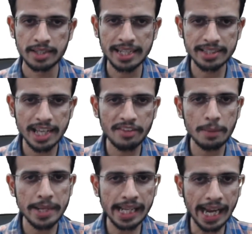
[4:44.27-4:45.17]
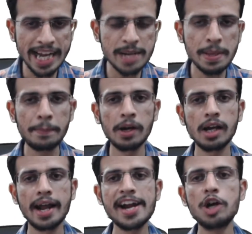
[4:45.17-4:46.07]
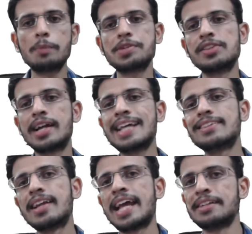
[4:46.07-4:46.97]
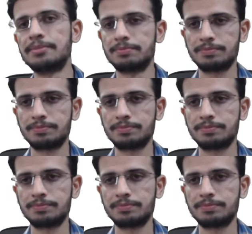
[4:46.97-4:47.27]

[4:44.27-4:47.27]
Then there will be 8 people ahead of Sandra in the line.